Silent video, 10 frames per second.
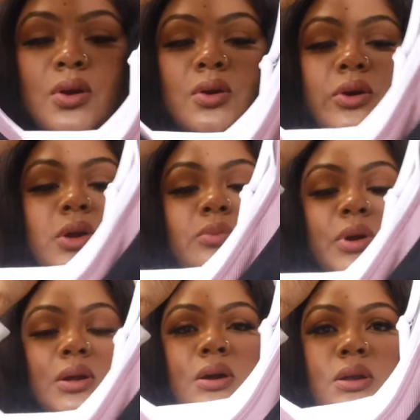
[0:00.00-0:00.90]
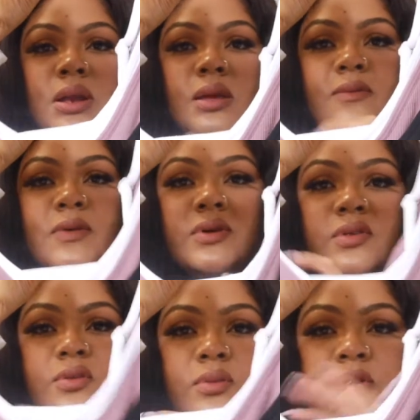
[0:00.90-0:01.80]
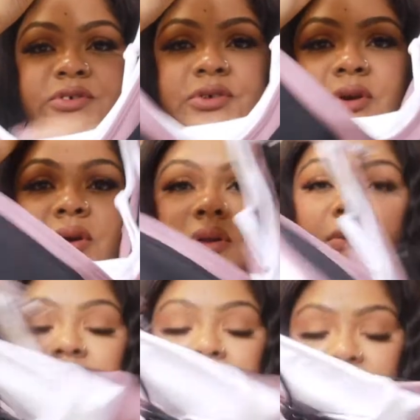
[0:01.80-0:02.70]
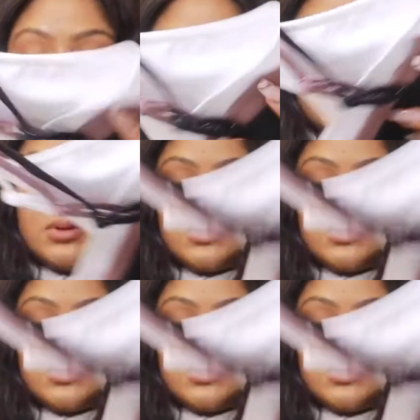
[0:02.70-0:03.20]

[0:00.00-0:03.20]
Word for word: or you can put it underneath a sweatshirt or whatever.